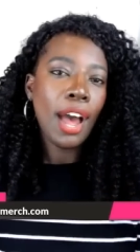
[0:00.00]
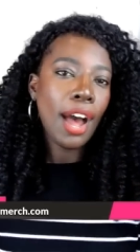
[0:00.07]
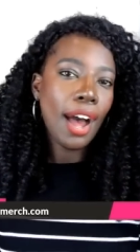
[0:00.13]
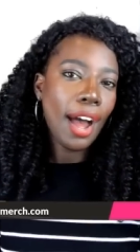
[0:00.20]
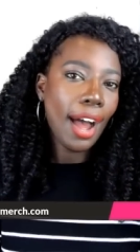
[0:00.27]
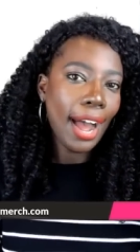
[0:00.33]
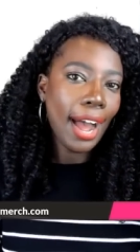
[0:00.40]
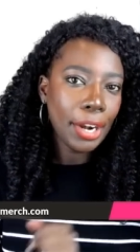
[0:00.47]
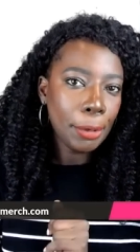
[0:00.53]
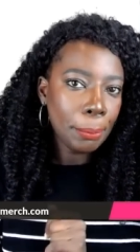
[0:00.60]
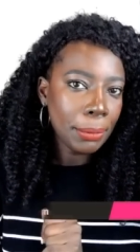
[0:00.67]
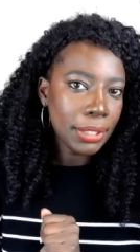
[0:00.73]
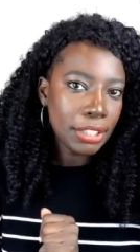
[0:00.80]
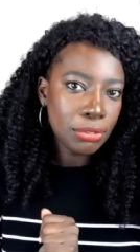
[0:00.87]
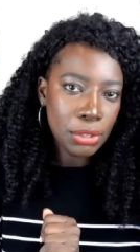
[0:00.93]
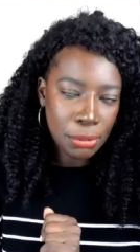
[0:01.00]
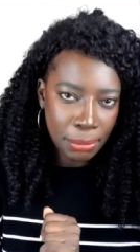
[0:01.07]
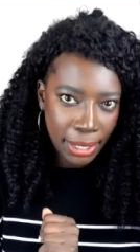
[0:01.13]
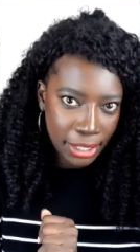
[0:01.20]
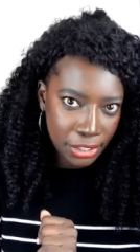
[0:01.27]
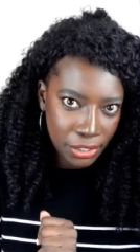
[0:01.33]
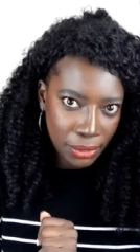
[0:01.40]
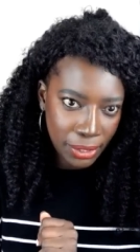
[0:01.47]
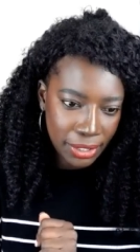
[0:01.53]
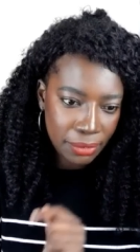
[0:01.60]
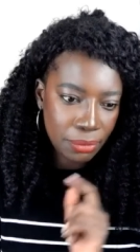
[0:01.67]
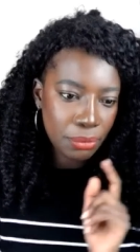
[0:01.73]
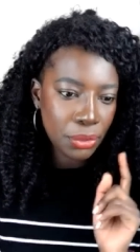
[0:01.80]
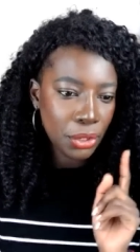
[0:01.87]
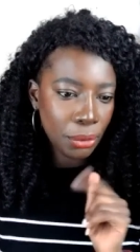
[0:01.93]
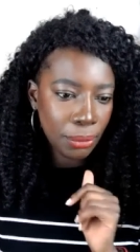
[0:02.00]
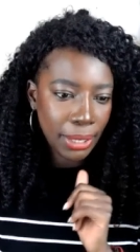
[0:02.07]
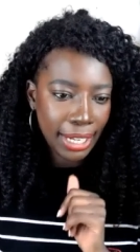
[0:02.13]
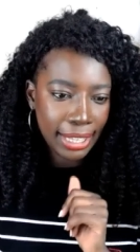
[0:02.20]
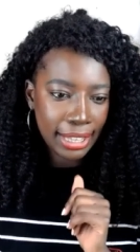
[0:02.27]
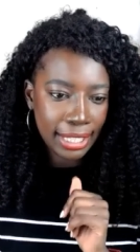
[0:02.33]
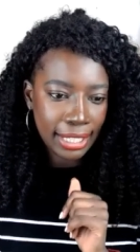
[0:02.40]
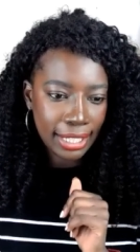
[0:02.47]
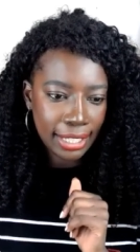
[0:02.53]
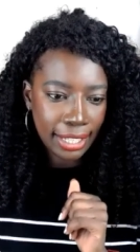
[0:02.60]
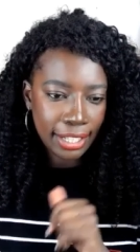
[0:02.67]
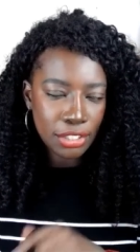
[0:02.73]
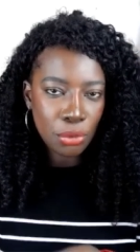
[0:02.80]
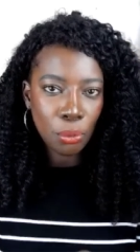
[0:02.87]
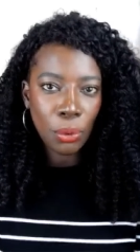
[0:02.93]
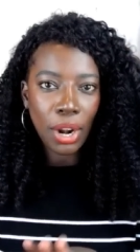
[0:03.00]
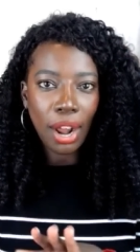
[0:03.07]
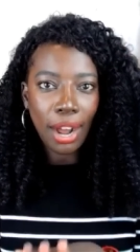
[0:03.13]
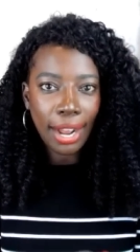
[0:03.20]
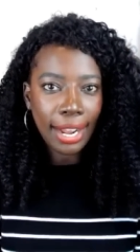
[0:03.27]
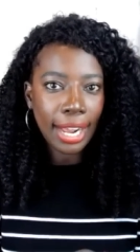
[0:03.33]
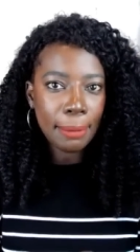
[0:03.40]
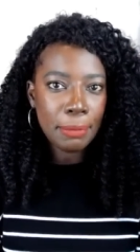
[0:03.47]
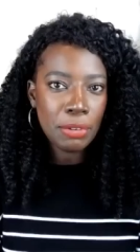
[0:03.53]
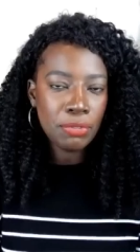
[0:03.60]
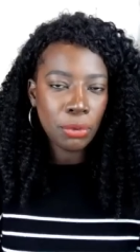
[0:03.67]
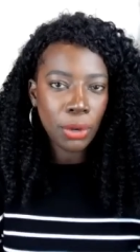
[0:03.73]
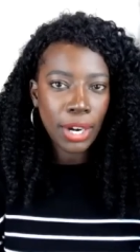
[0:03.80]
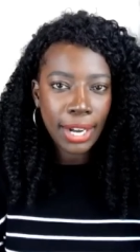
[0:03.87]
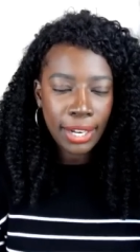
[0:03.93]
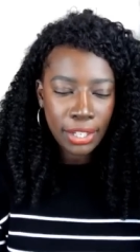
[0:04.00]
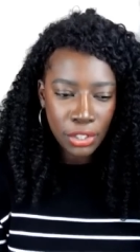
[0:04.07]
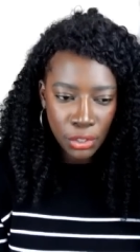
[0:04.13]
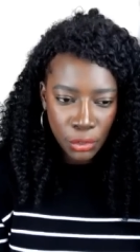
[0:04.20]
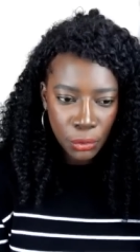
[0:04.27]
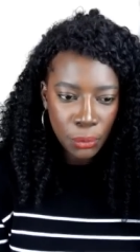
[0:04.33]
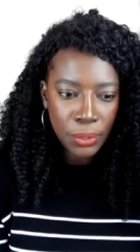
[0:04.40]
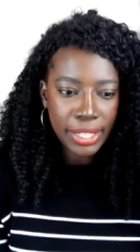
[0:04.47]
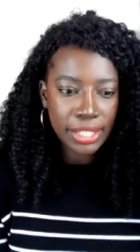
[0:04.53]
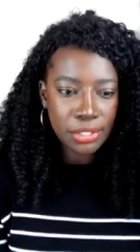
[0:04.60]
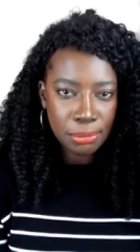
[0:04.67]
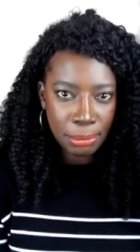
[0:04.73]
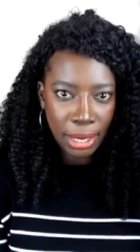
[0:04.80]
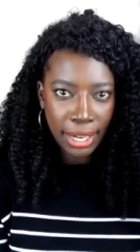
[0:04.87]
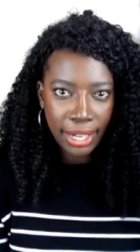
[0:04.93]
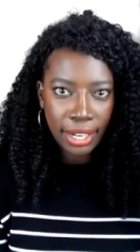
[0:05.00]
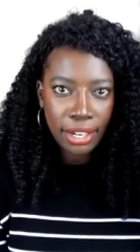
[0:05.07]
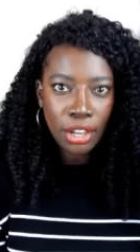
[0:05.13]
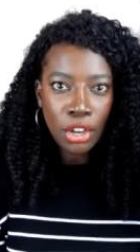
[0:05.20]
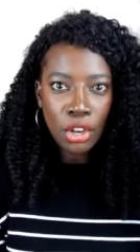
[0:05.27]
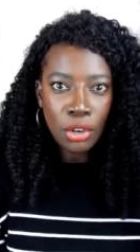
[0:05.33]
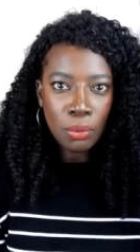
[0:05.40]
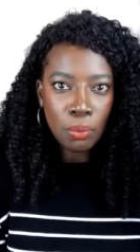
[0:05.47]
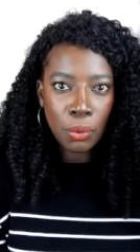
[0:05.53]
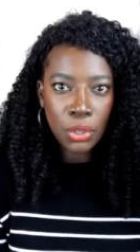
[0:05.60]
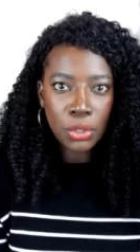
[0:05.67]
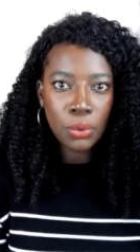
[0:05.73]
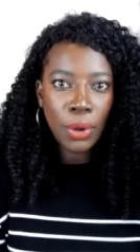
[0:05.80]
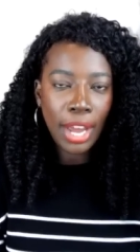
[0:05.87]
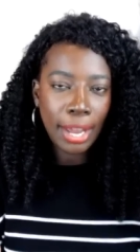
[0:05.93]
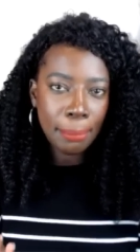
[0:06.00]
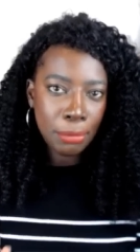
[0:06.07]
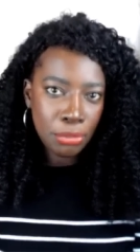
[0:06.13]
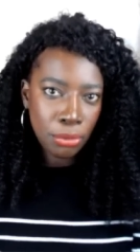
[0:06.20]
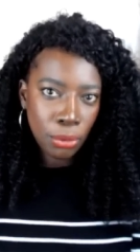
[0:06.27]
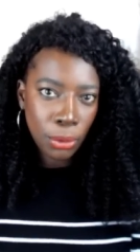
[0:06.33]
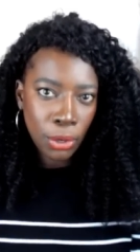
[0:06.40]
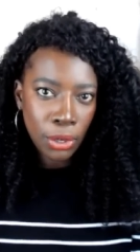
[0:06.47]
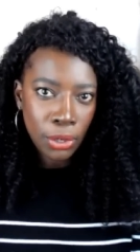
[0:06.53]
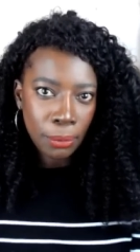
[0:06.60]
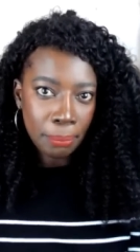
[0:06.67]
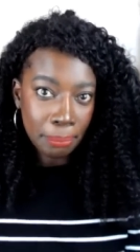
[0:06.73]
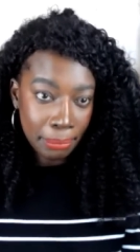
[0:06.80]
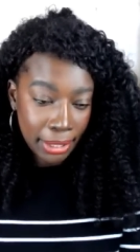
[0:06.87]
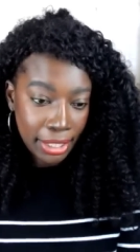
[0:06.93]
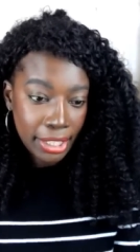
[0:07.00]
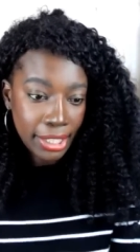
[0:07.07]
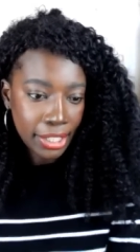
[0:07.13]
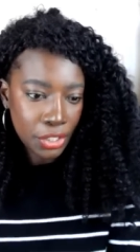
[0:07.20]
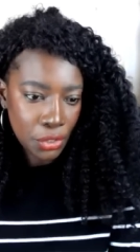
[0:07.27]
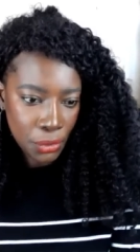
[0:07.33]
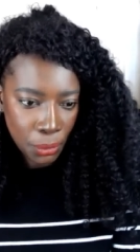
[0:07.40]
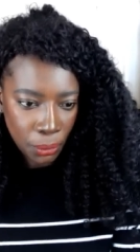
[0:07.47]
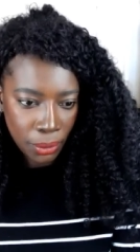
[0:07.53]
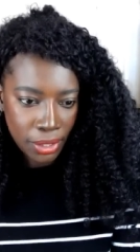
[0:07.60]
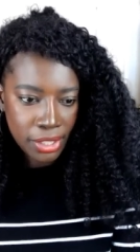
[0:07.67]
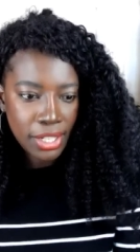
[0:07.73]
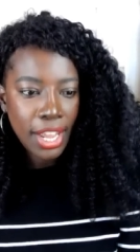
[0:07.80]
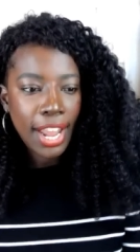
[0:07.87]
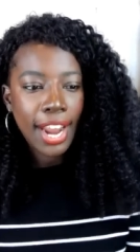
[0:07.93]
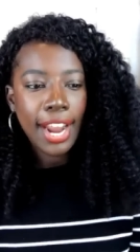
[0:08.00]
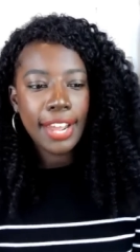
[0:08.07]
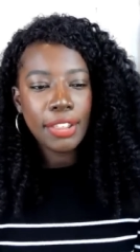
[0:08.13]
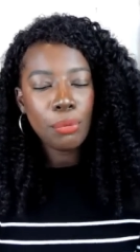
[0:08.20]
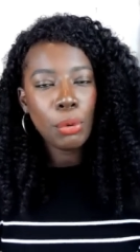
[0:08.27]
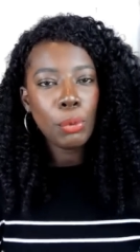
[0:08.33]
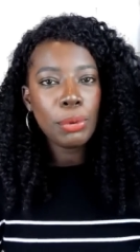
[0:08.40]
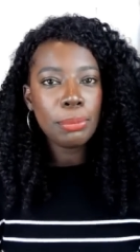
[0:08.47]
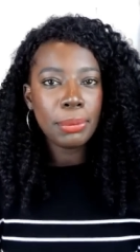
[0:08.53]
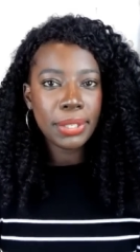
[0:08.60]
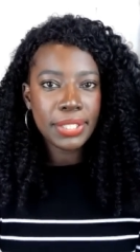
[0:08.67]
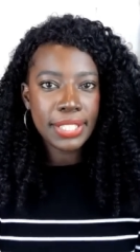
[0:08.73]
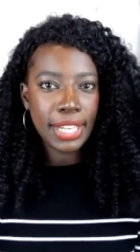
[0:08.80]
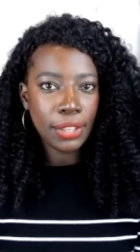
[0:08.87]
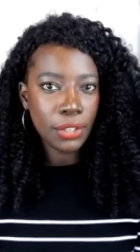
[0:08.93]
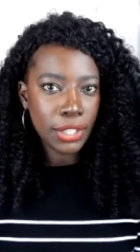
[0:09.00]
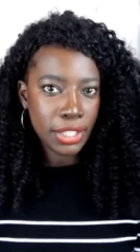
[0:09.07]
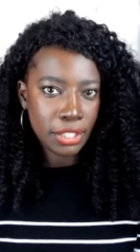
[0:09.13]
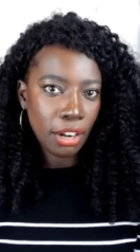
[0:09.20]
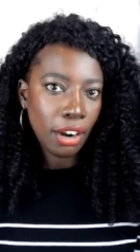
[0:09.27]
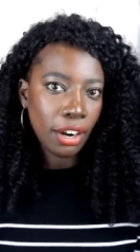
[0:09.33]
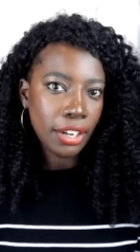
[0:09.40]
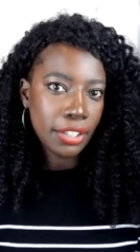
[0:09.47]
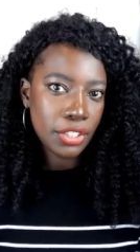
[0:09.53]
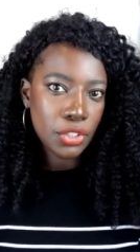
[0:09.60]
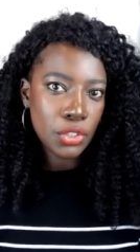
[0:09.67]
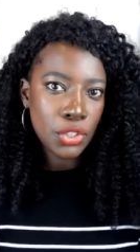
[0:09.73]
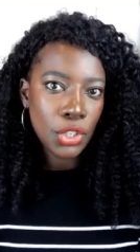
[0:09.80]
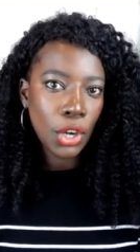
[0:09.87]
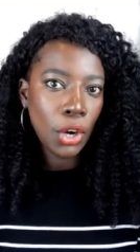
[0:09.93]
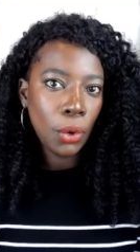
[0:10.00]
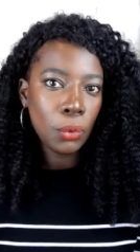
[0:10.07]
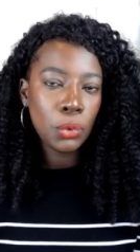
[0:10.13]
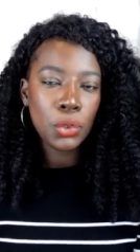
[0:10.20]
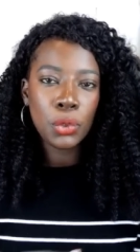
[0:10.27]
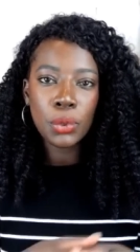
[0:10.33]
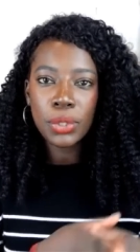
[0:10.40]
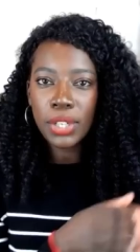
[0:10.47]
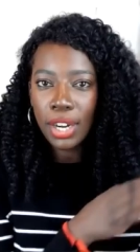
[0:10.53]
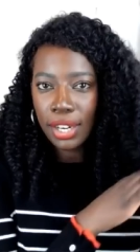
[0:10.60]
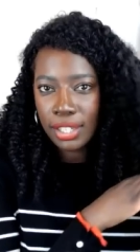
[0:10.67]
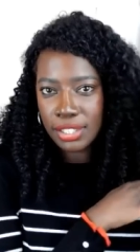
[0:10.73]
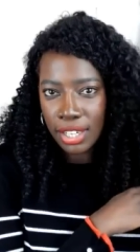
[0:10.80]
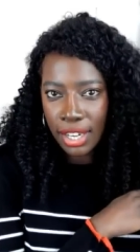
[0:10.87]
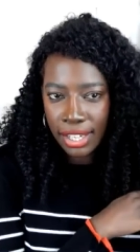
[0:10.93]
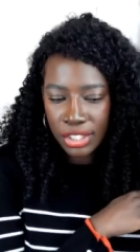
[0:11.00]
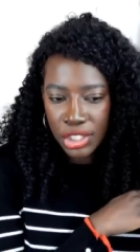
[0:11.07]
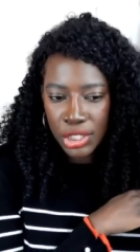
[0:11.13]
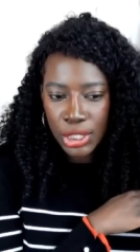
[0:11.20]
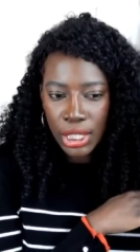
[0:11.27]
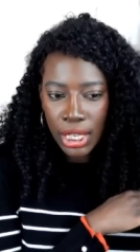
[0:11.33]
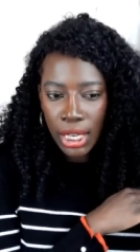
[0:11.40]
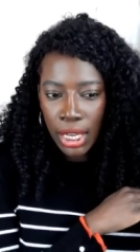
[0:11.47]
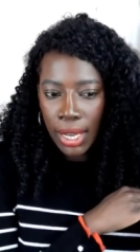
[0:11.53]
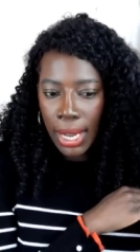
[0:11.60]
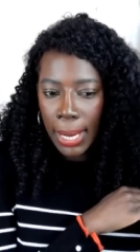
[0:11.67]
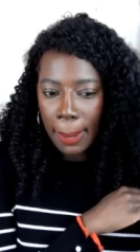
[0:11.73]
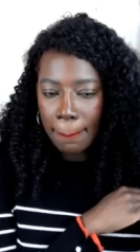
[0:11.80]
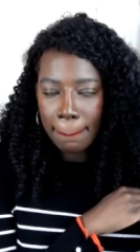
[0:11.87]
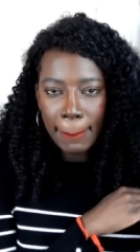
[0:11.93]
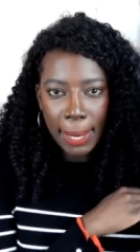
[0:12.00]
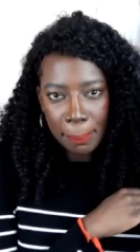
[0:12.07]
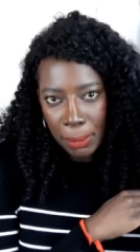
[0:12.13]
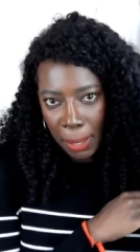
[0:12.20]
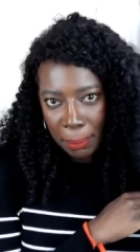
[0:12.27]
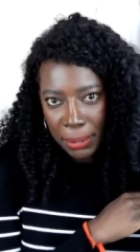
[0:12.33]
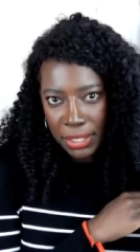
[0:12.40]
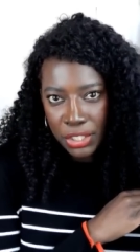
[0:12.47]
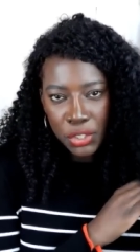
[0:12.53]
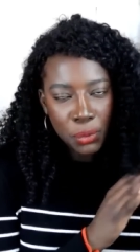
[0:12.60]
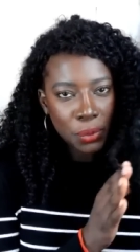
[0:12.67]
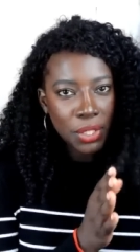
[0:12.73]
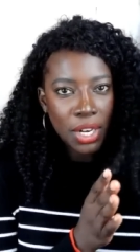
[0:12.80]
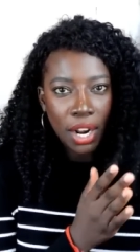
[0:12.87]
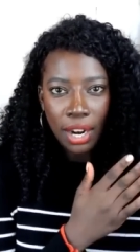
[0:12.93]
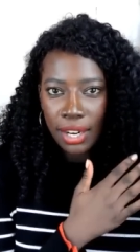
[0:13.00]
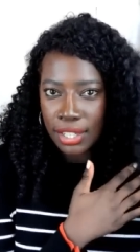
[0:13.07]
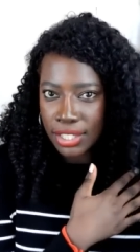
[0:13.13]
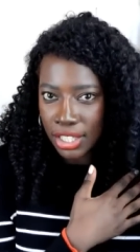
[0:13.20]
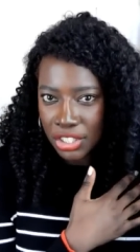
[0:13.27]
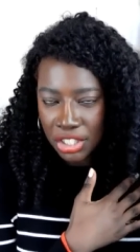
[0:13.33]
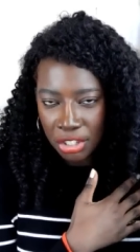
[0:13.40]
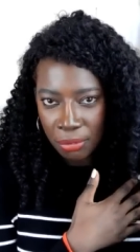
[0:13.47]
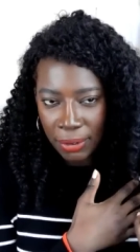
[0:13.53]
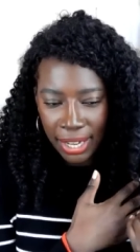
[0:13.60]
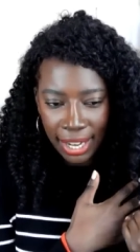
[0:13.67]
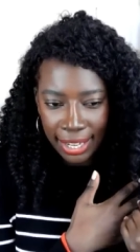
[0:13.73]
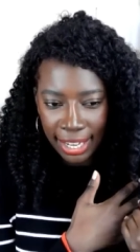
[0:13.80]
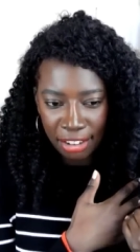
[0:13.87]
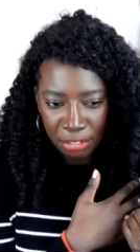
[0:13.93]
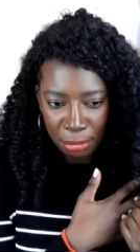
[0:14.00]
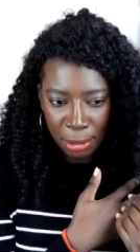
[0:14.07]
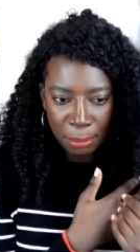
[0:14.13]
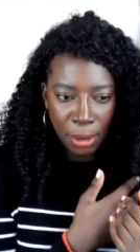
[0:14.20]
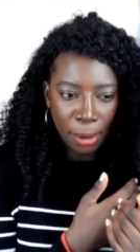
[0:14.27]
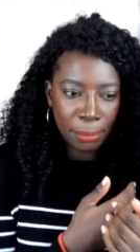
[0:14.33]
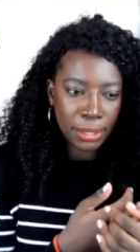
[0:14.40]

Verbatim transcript: I don't believe what's mine is yours. You know what I think it is? What I had before you is mine. What you had before me is yours. And then what we built together is ours. So you're not going to touch my properties. You're not going to touch the rent I get from my properties.